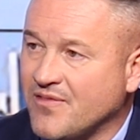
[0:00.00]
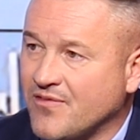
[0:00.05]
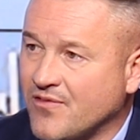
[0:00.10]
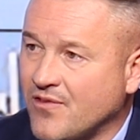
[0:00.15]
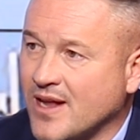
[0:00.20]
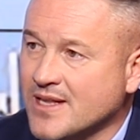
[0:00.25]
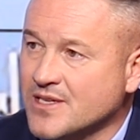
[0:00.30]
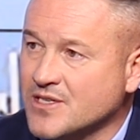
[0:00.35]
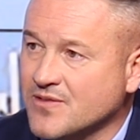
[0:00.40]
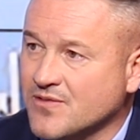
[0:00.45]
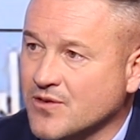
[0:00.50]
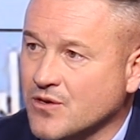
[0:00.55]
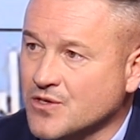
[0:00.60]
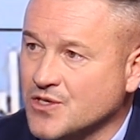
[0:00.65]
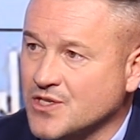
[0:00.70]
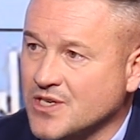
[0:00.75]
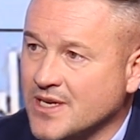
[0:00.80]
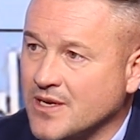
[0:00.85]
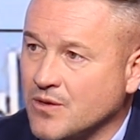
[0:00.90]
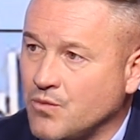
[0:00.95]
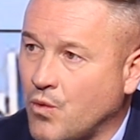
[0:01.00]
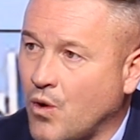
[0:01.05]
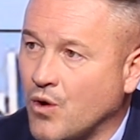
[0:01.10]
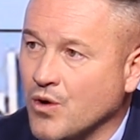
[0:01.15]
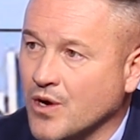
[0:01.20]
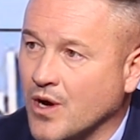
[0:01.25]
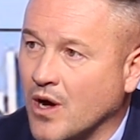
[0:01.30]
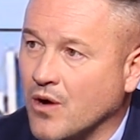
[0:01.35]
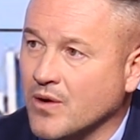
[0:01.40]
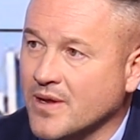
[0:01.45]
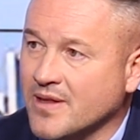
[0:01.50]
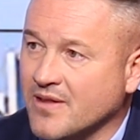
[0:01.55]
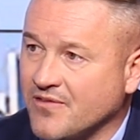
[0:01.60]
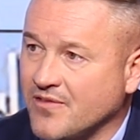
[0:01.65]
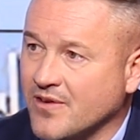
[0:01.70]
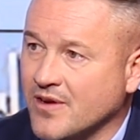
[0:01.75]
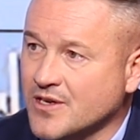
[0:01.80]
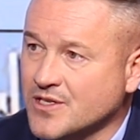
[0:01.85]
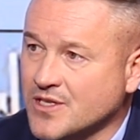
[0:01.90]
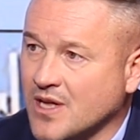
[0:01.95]
France have conceded 1 goal in the
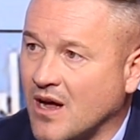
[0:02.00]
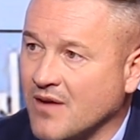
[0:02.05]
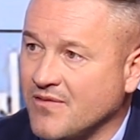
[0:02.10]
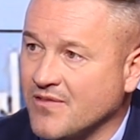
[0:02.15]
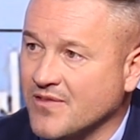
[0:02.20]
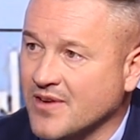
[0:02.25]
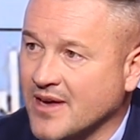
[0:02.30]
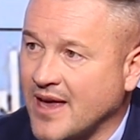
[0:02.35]
first half of